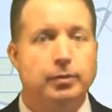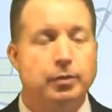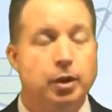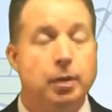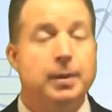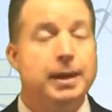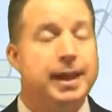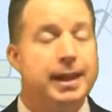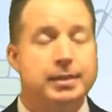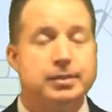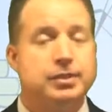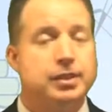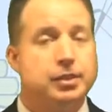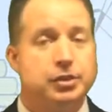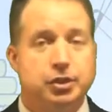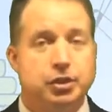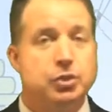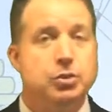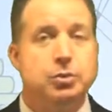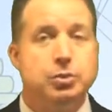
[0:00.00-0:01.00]
Nobody has to
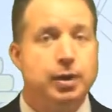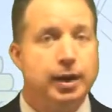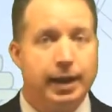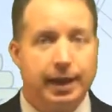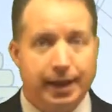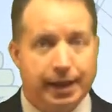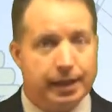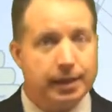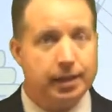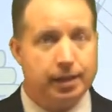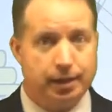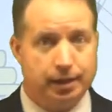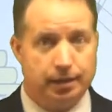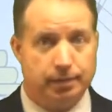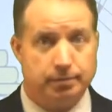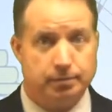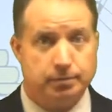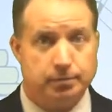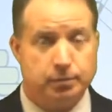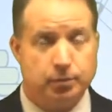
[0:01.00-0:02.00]
do anything,
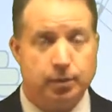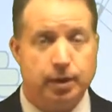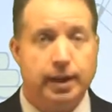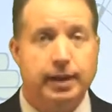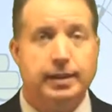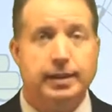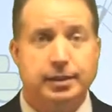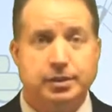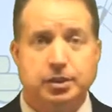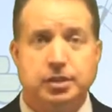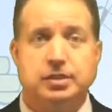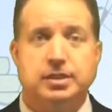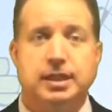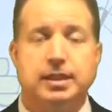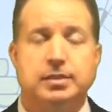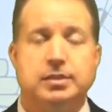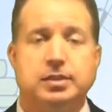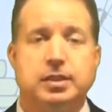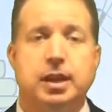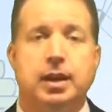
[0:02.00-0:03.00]
right? It just
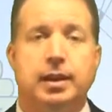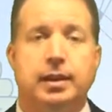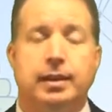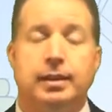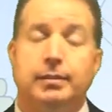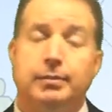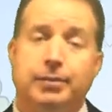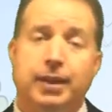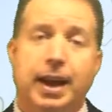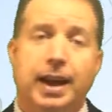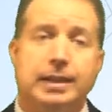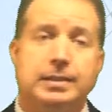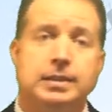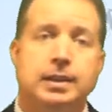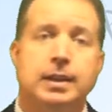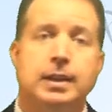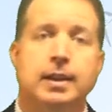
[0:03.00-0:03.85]
gets done. And in fact,